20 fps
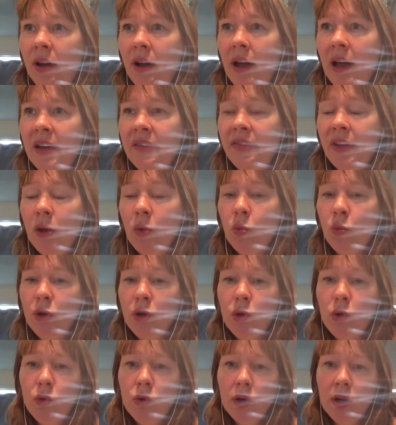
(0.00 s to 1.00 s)
and they
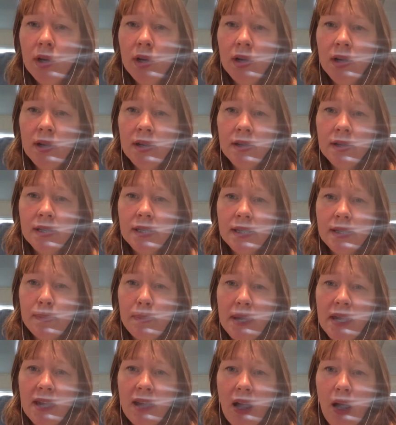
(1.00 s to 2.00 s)
will
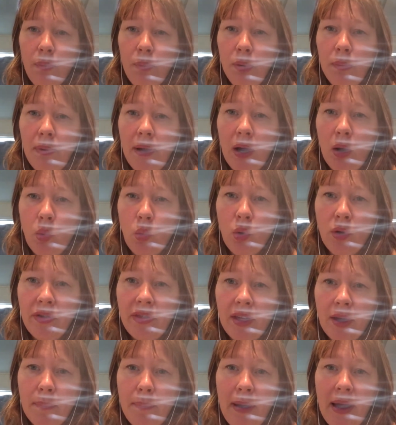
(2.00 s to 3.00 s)
speak up about what
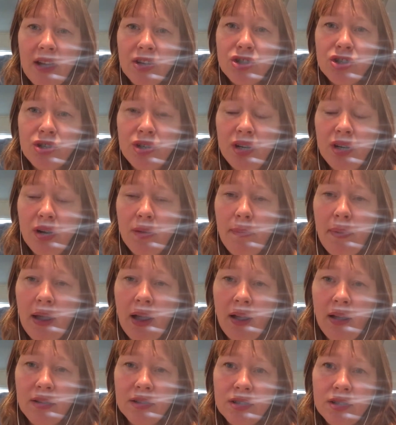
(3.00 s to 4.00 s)
they're passionate
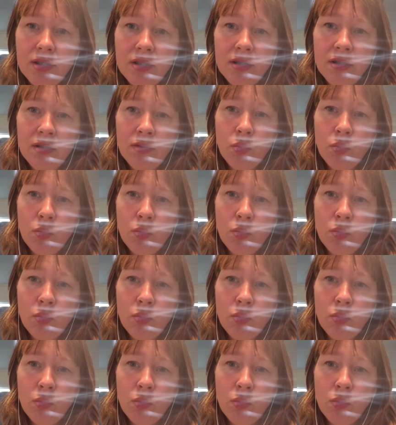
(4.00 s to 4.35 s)
about